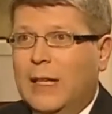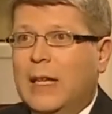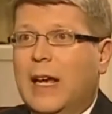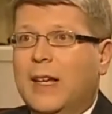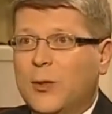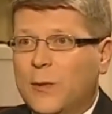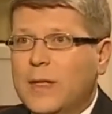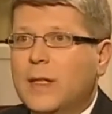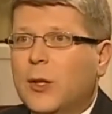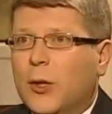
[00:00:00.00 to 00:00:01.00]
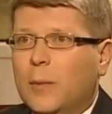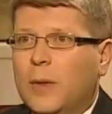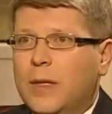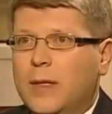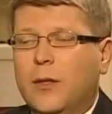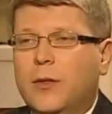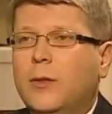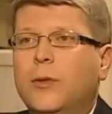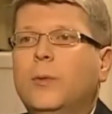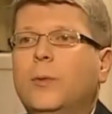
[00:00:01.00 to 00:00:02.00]
Like, he likes to visit the companies. He
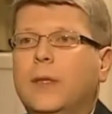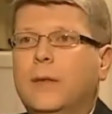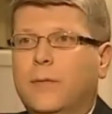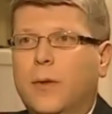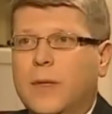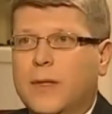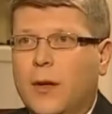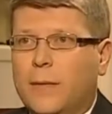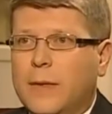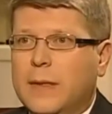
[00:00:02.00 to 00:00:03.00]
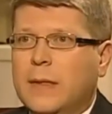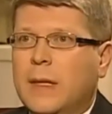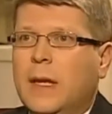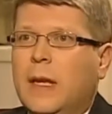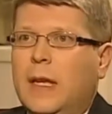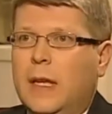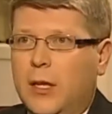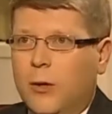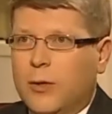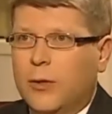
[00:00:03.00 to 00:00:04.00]
doesn't do it from his office.
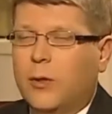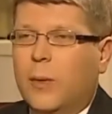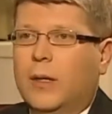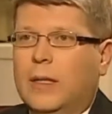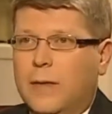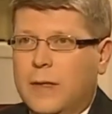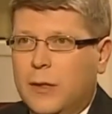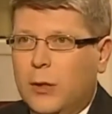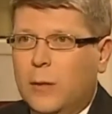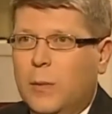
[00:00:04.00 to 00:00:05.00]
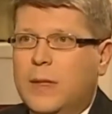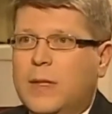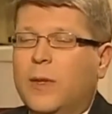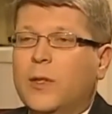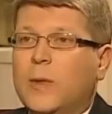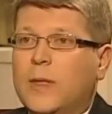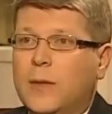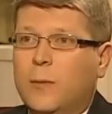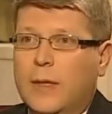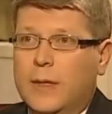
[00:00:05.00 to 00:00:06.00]
He goes on the ground, he visits the companies, he wants to
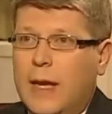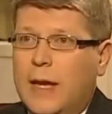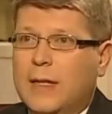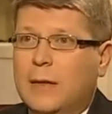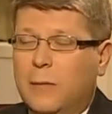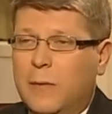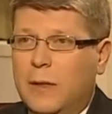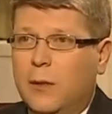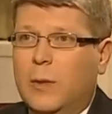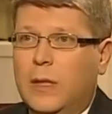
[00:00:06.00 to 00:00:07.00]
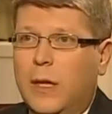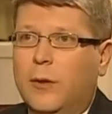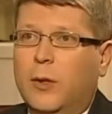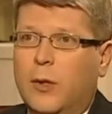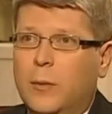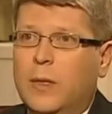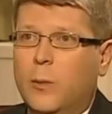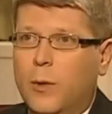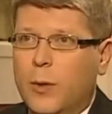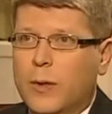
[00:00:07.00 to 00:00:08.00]
see with his eyes and feel really how the
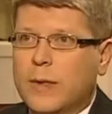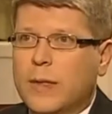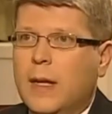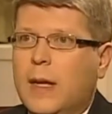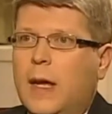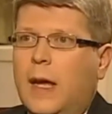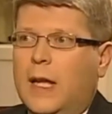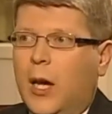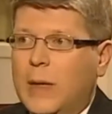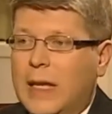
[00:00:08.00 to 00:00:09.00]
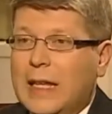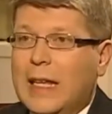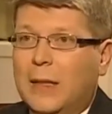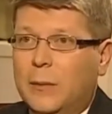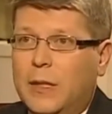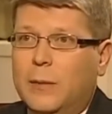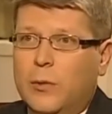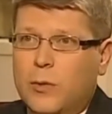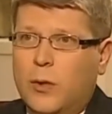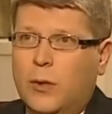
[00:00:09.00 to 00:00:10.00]
company works and how he can help
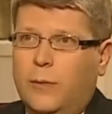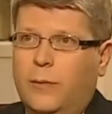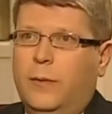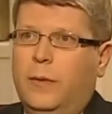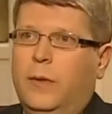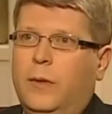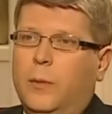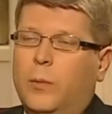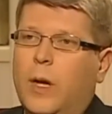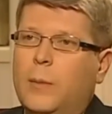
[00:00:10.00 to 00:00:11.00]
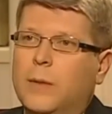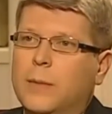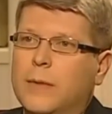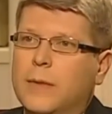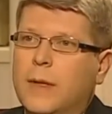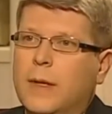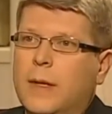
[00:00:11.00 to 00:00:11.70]
them to solve the problems.